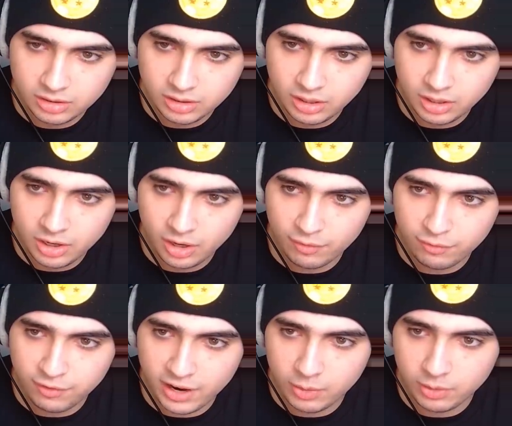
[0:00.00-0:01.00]
He couldn't
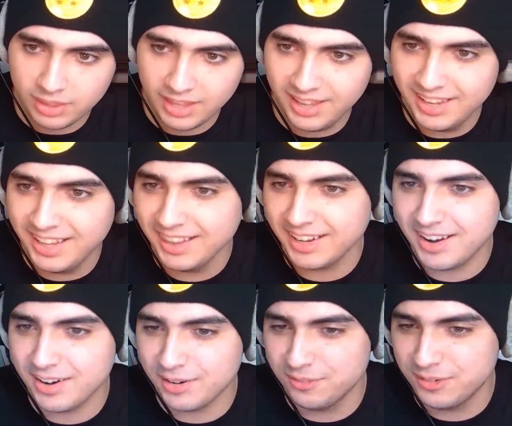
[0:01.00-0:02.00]
fight with it. Look
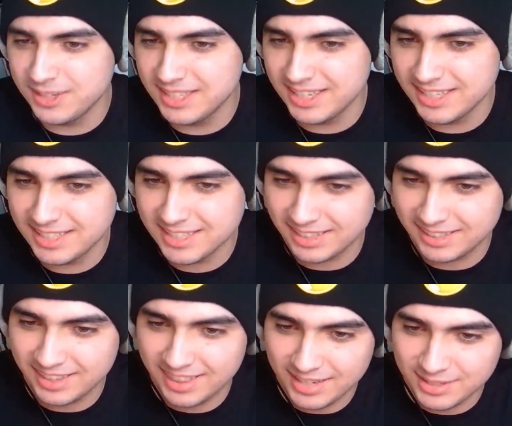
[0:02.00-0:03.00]
how confused he is. He's like,
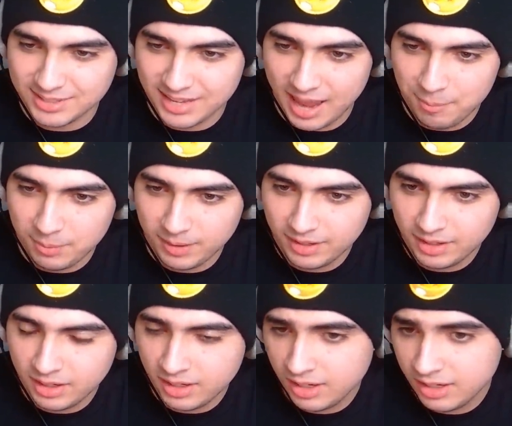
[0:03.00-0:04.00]
did that just happen?
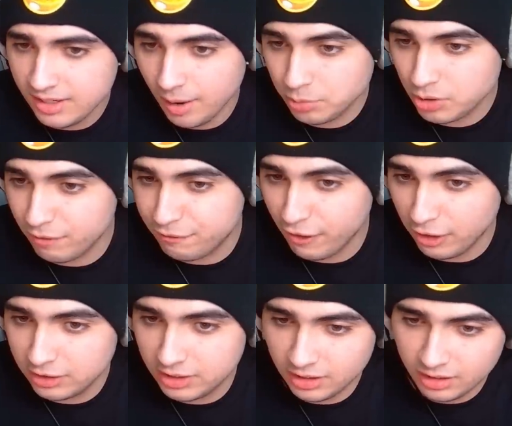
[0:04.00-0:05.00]
Yamcha
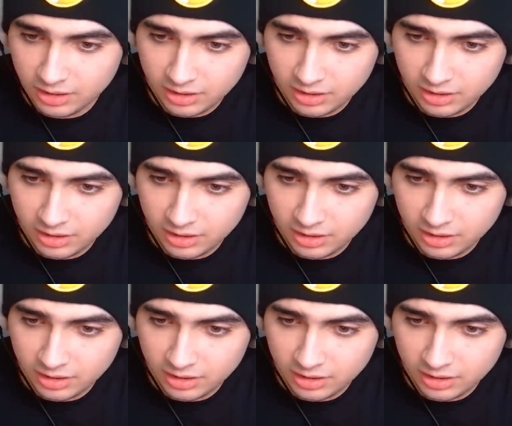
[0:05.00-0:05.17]
felt it?